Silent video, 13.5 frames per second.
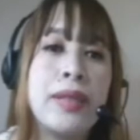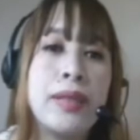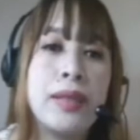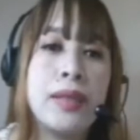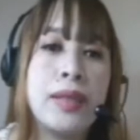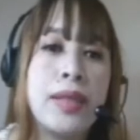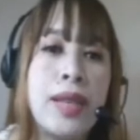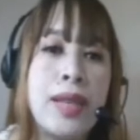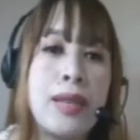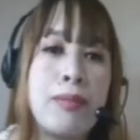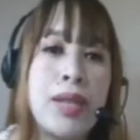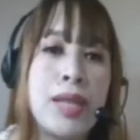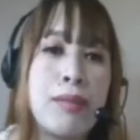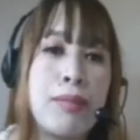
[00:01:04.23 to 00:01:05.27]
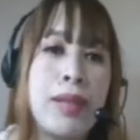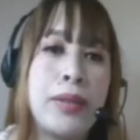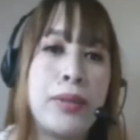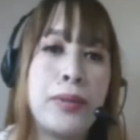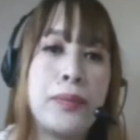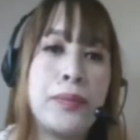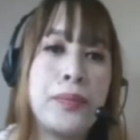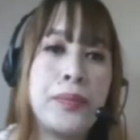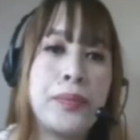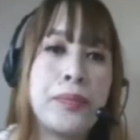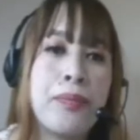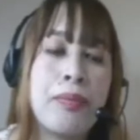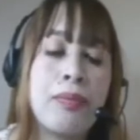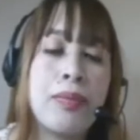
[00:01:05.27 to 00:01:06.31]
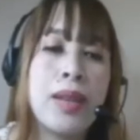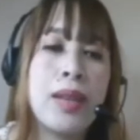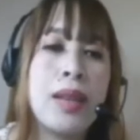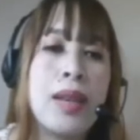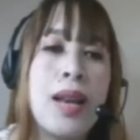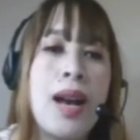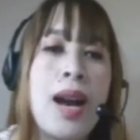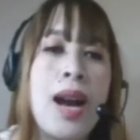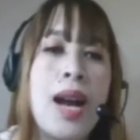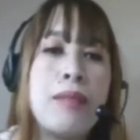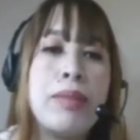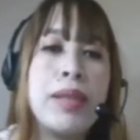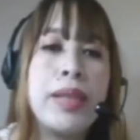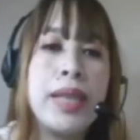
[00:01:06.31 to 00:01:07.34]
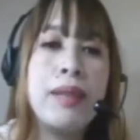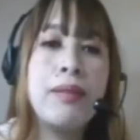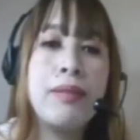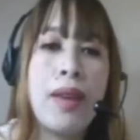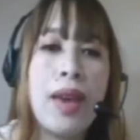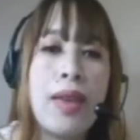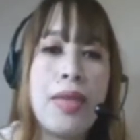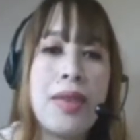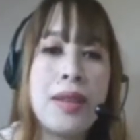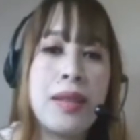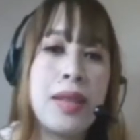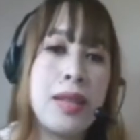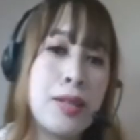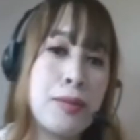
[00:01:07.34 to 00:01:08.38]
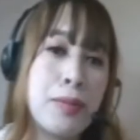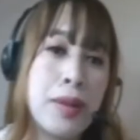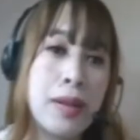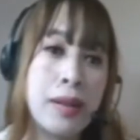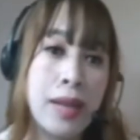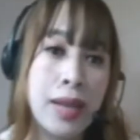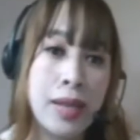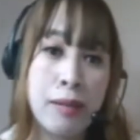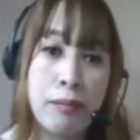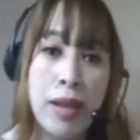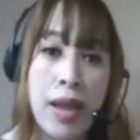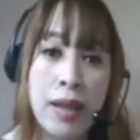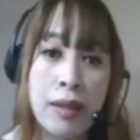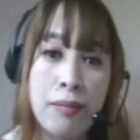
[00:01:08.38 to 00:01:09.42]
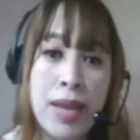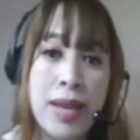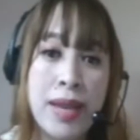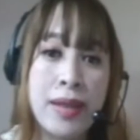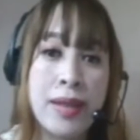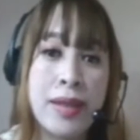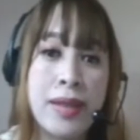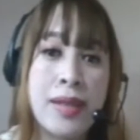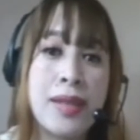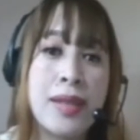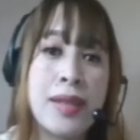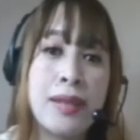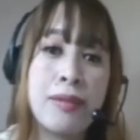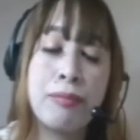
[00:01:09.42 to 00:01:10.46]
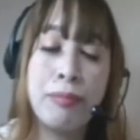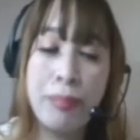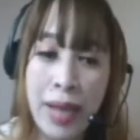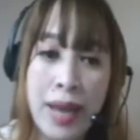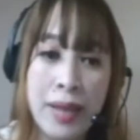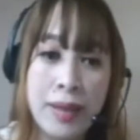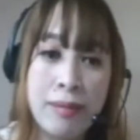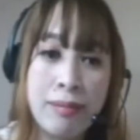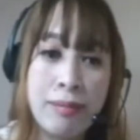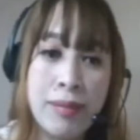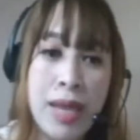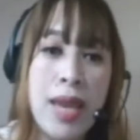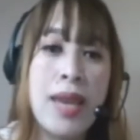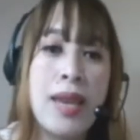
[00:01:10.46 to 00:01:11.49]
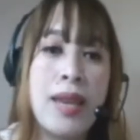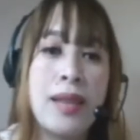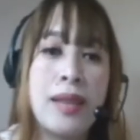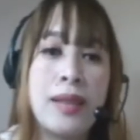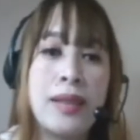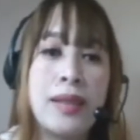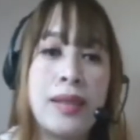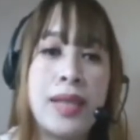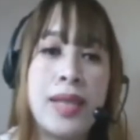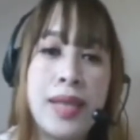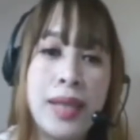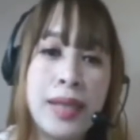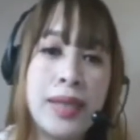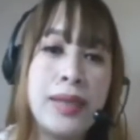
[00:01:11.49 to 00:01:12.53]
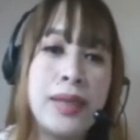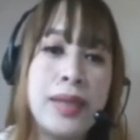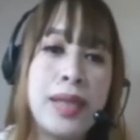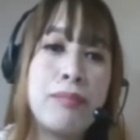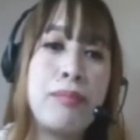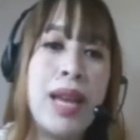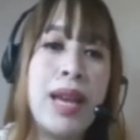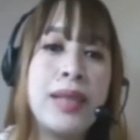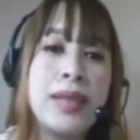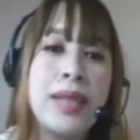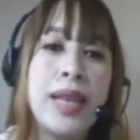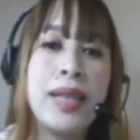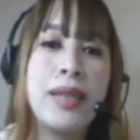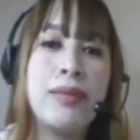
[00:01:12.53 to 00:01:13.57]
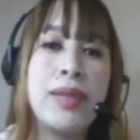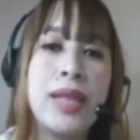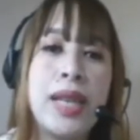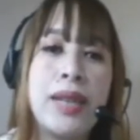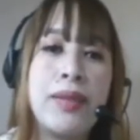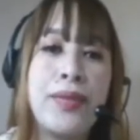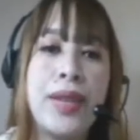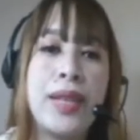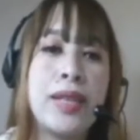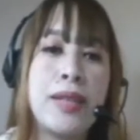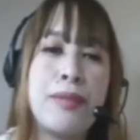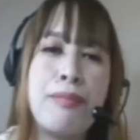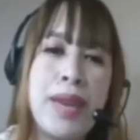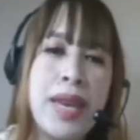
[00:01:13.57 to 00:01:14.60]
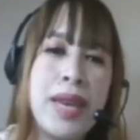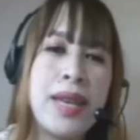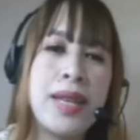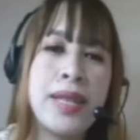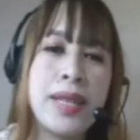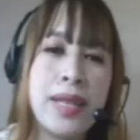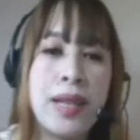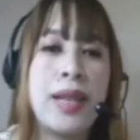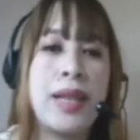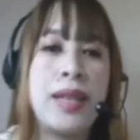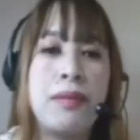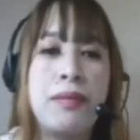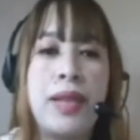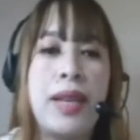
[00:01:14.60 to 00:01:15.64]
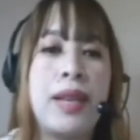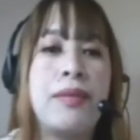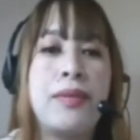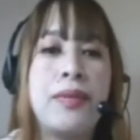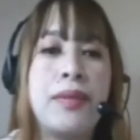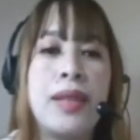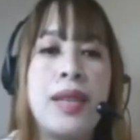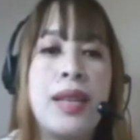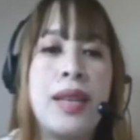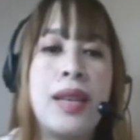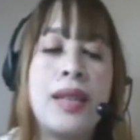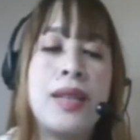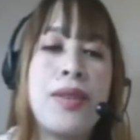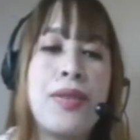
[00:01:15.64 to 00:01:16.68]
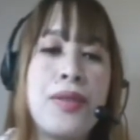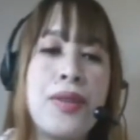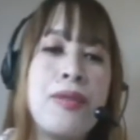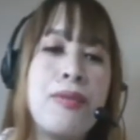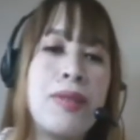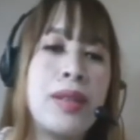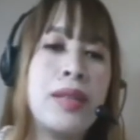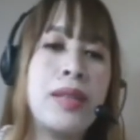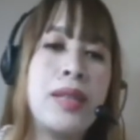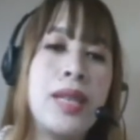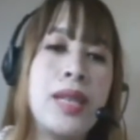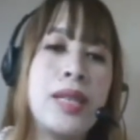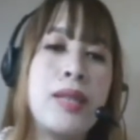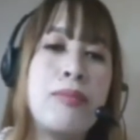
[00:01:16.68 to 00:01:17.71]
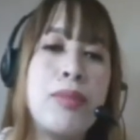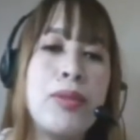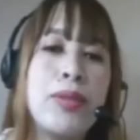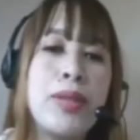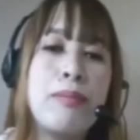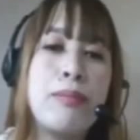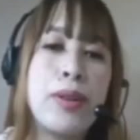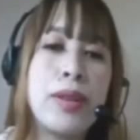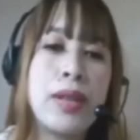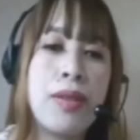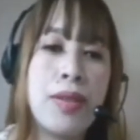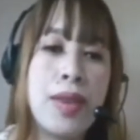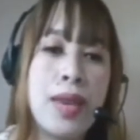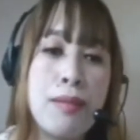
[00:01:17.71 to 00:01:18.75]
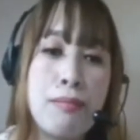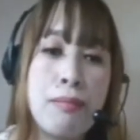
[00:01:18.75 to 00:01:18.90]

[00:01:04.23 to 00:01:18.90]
the statements below. I believe that this world is blank because blank. The second, the blank kind of life is the best kind of life. And the third one, the most important thing